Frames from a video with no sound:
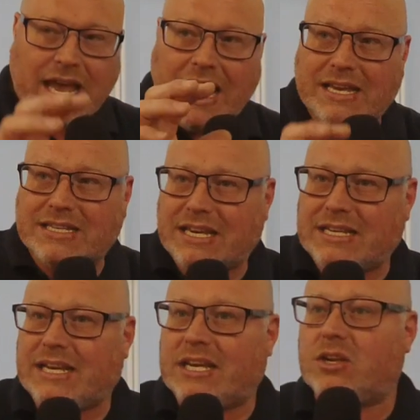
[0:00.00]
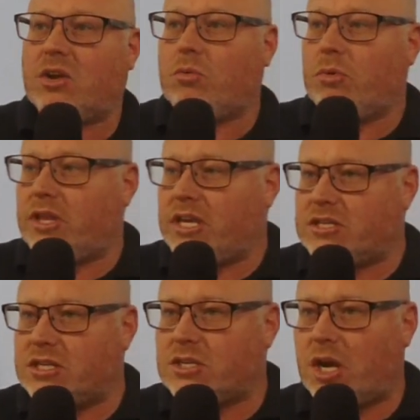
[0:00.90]
as he did with his
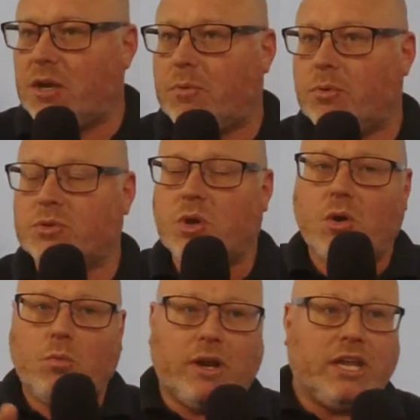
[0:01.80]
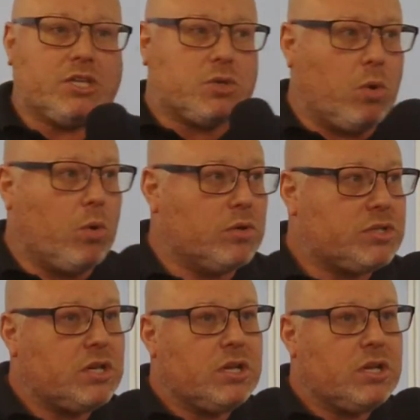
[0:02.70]
disciples when he taught